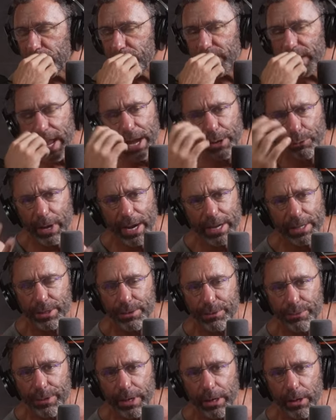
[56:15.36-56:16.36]
and Rex
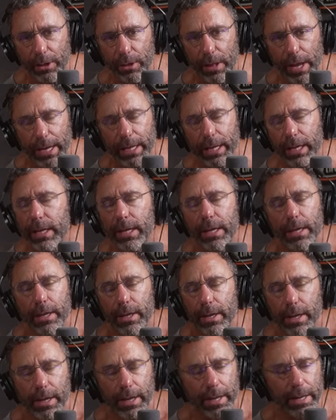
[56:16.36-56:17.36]
and Phil, like
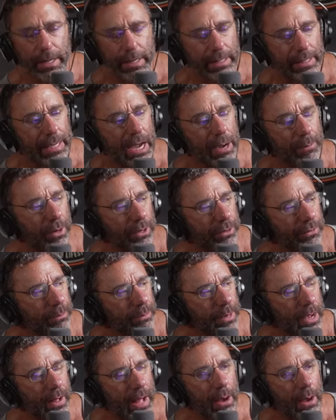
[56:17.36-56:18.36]
eh, Cowboys from
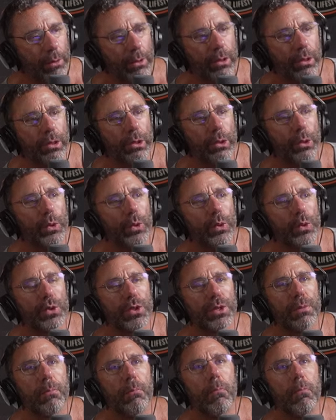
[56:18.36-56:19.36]
Hell, I would
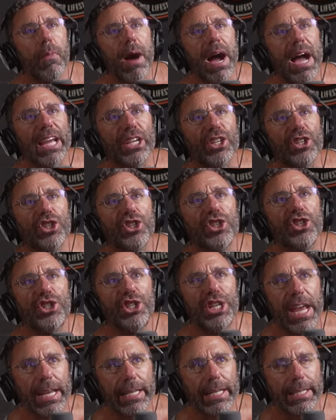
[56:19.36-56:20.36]
lose my
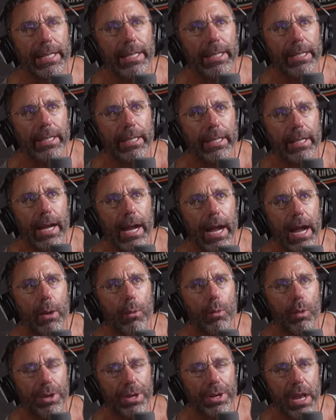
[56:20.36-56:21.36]
shit. I
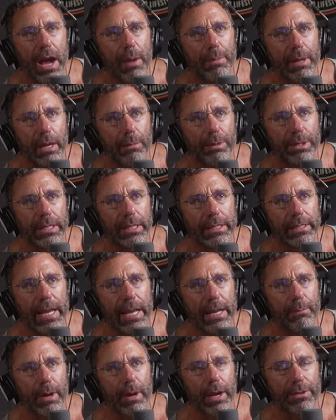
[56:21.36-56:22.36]
would not be able to
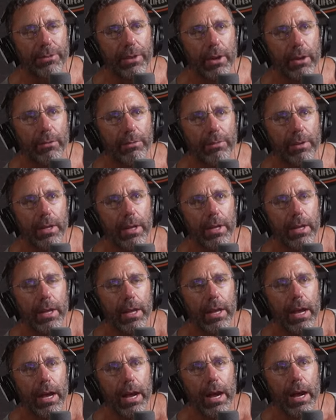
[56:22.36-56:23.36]
contain myself.
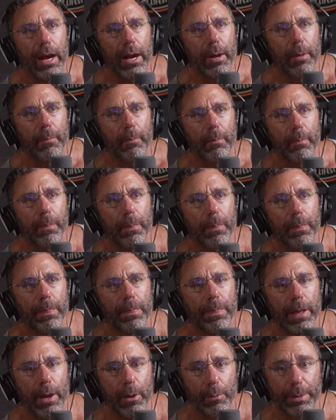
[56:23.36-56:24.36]
Um,
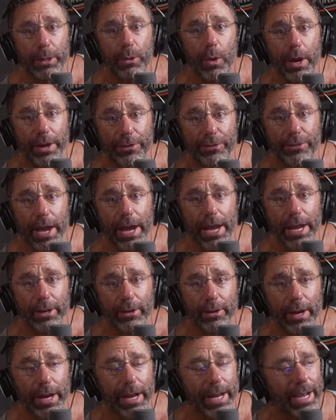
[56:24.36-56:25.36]
that would be quite a sight,
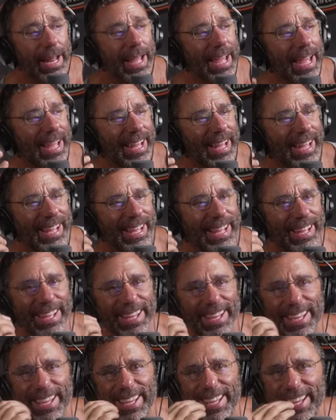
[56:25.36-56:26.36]
right?
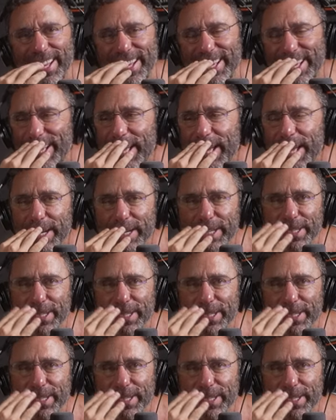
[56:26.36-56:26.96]
Because